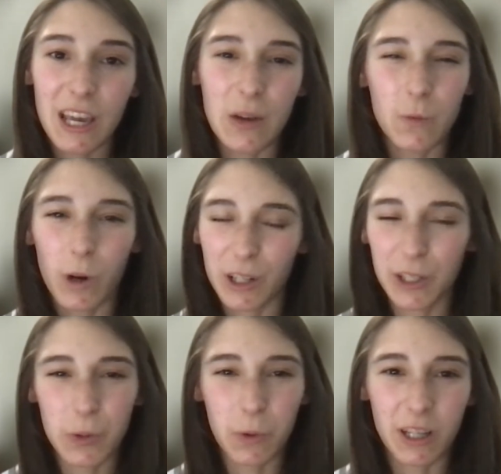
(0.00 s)
and what are
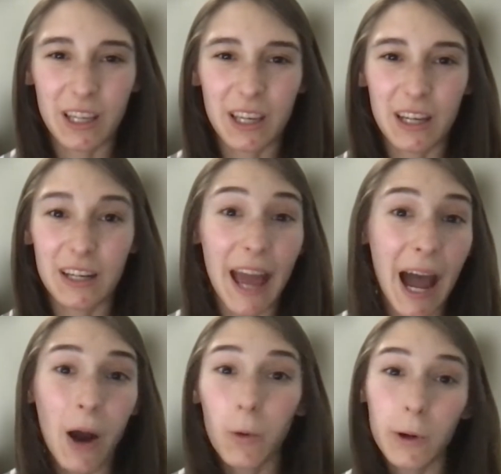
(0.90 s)
you working in
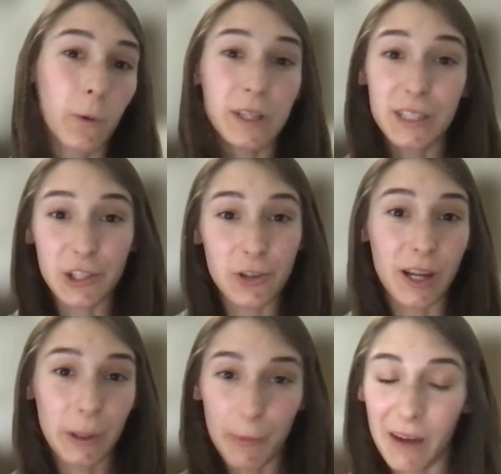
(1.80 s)
now, or what did you
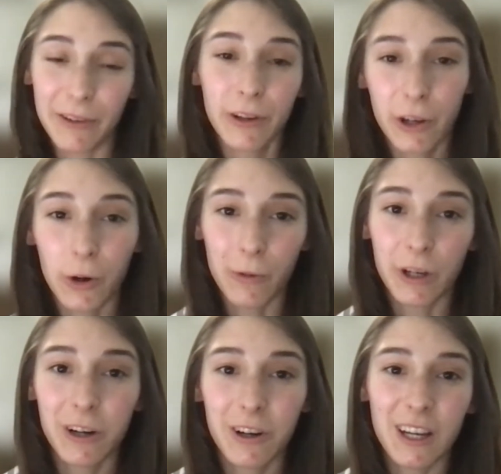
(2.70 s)
end up having a
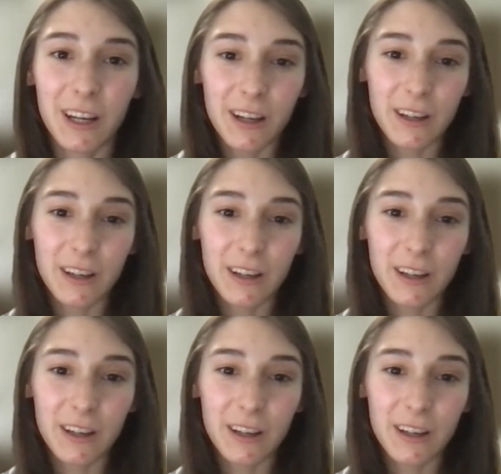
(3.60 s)
career in?